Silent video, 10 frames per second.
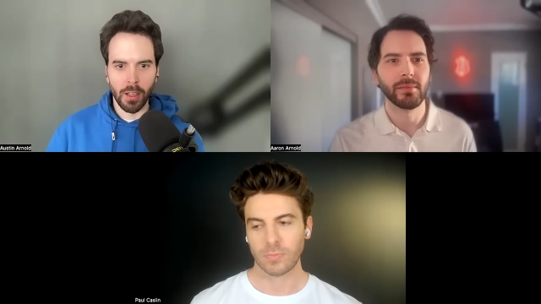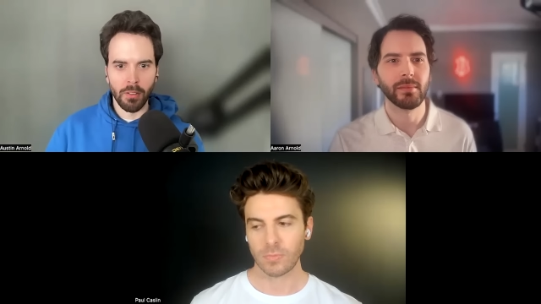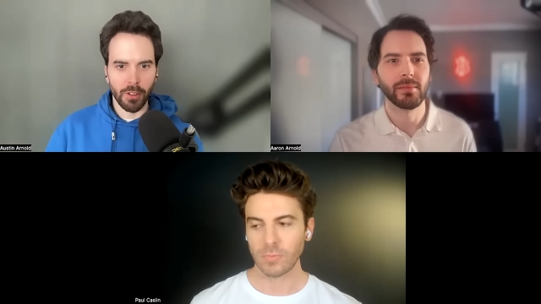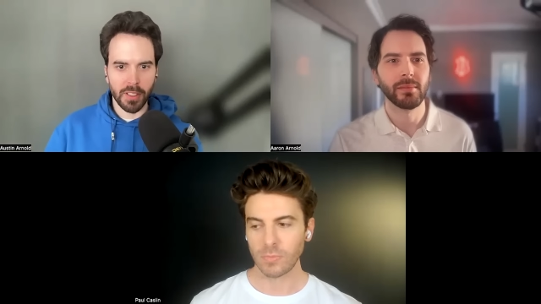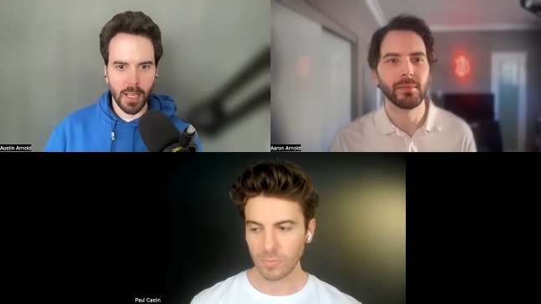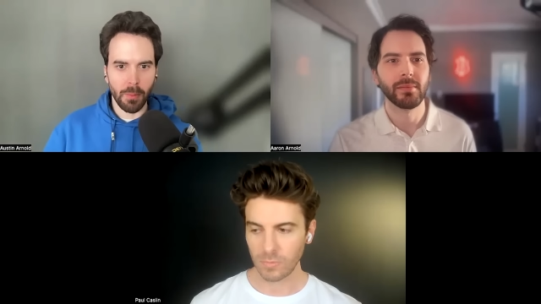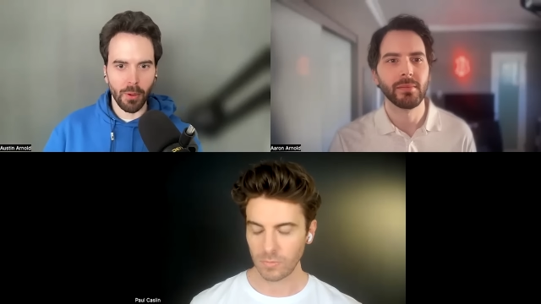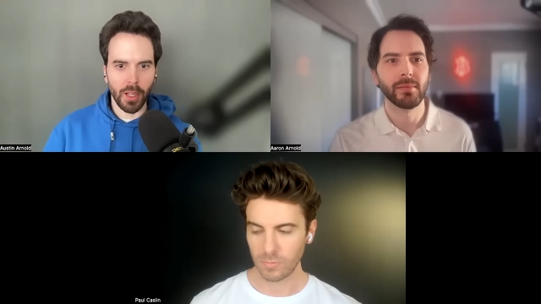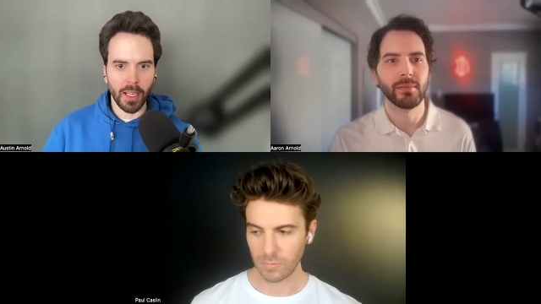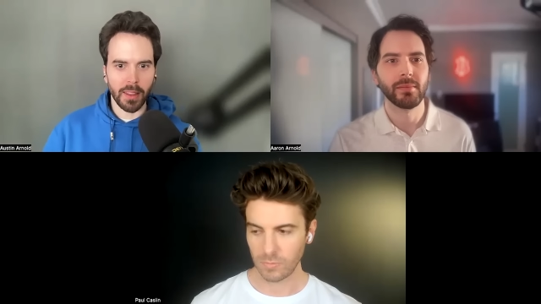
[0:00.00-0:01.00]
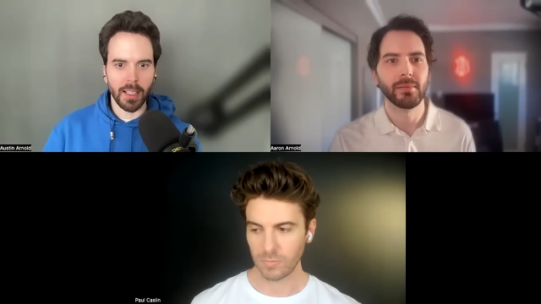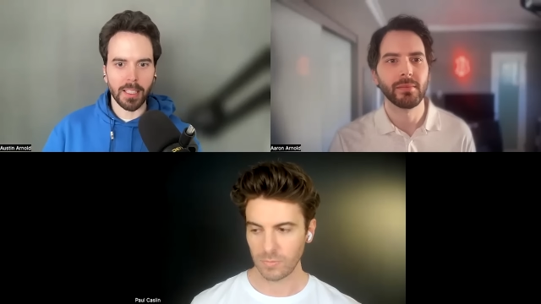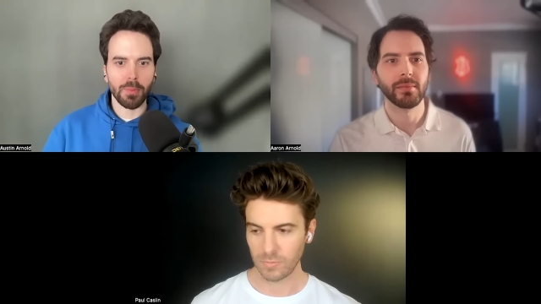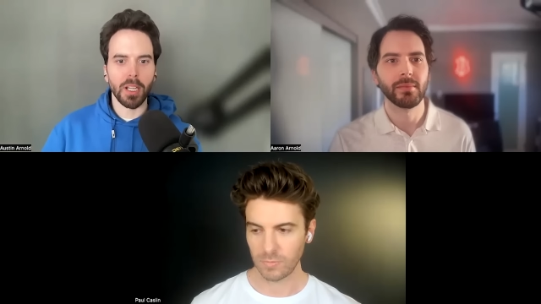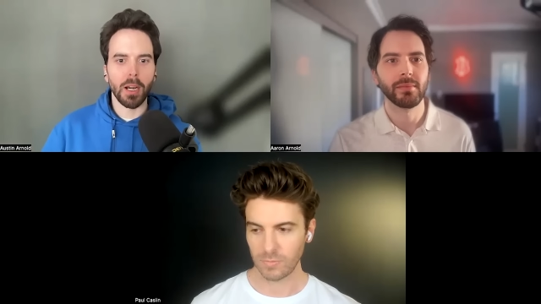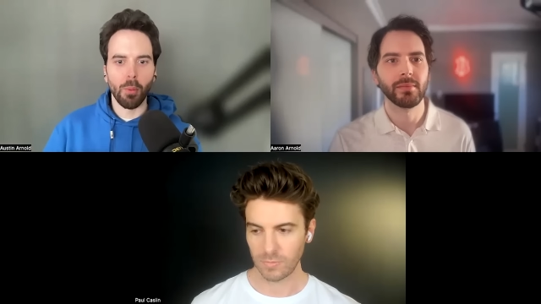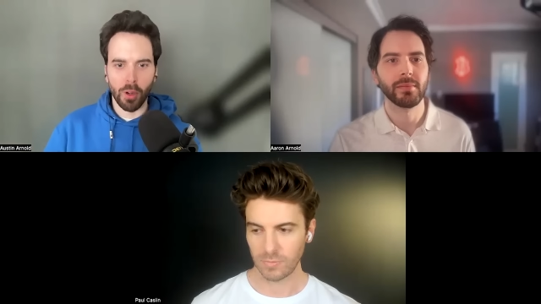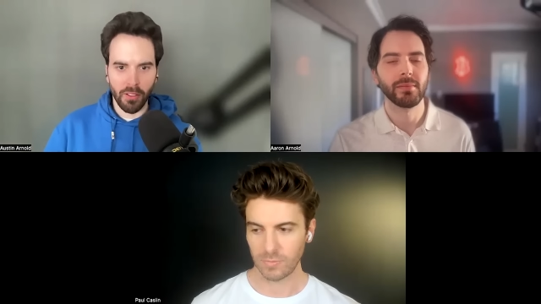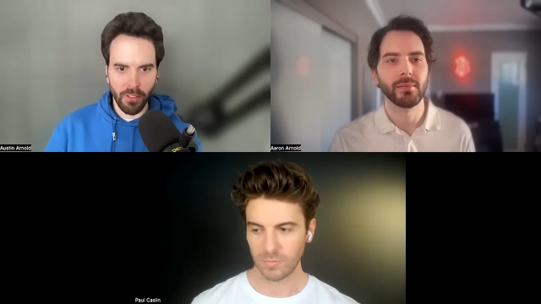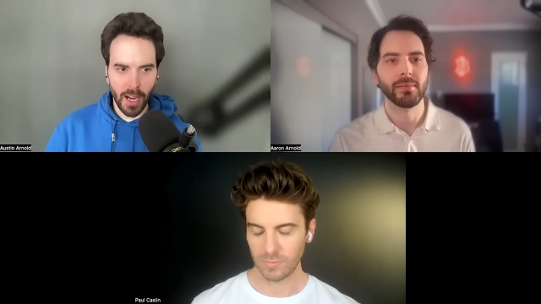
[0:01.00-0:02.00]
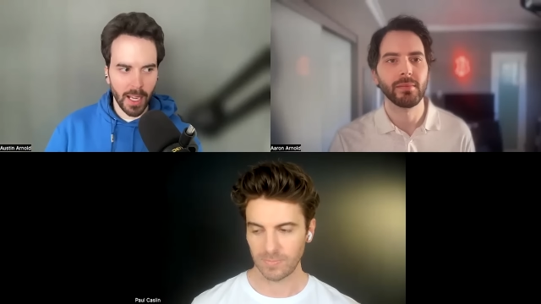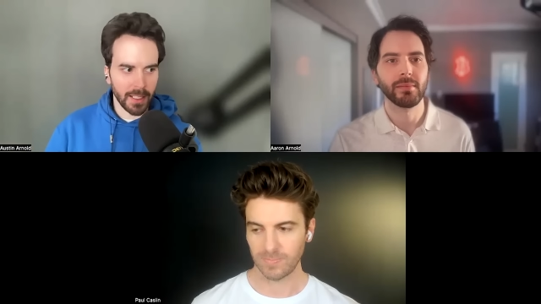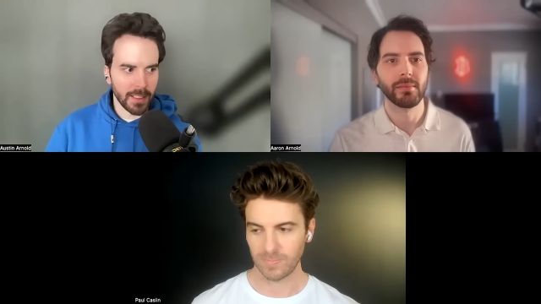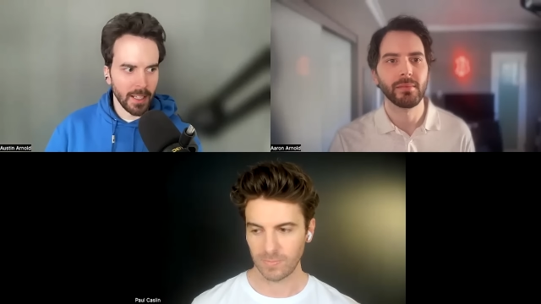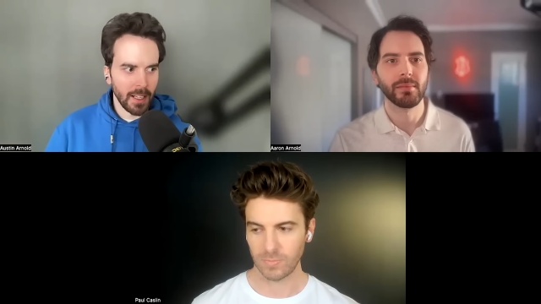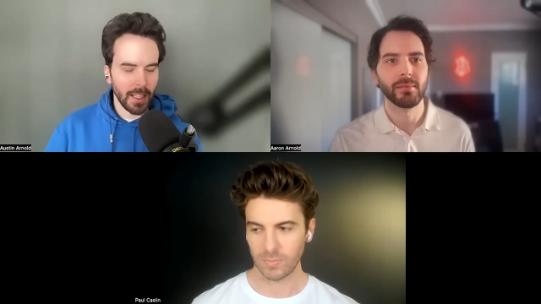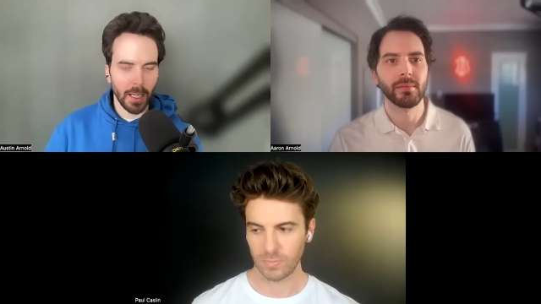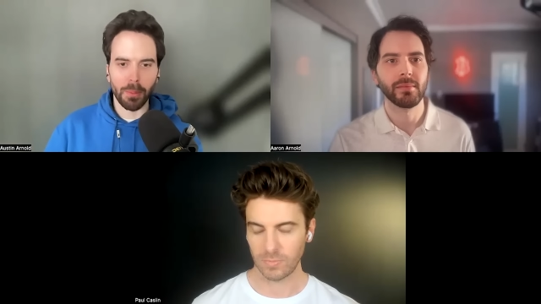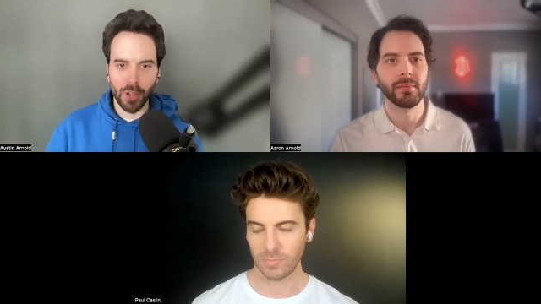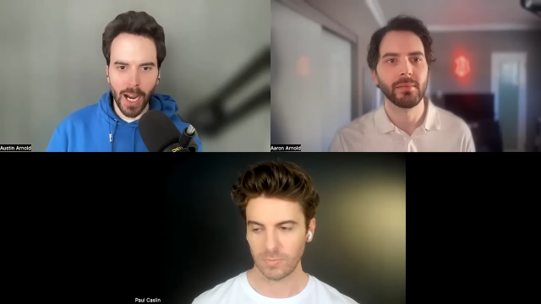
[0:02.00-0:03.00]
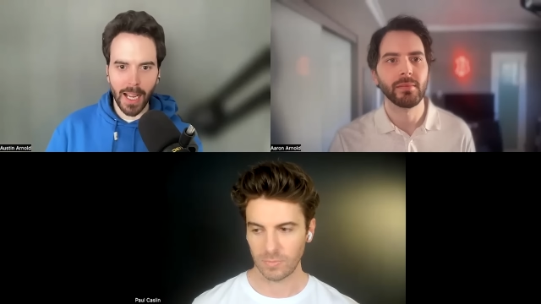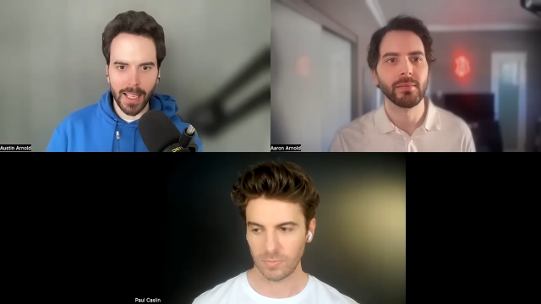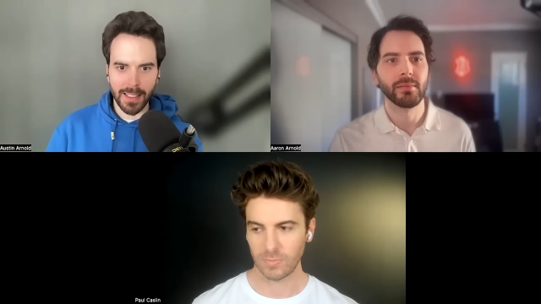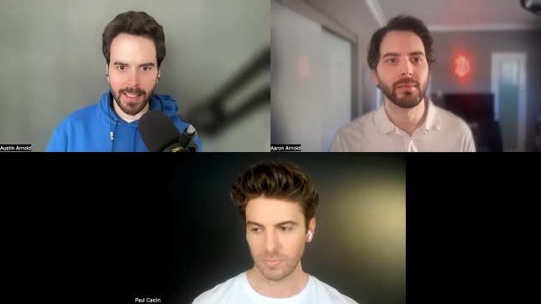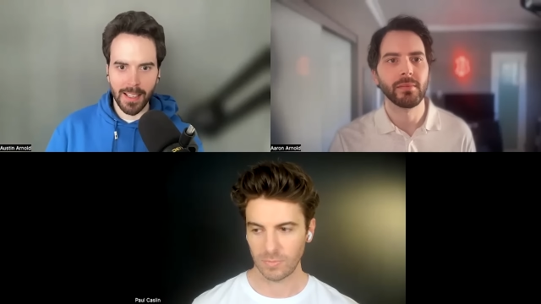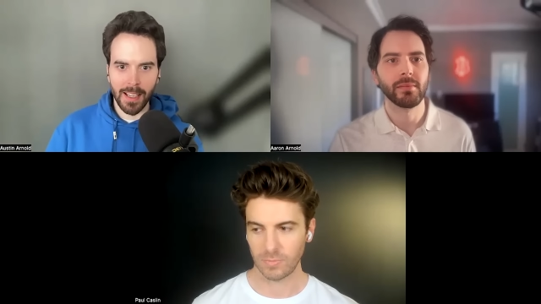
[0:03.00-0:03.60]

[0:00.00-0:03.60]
Speaker 1: For example, I think it's become more defined, like a prize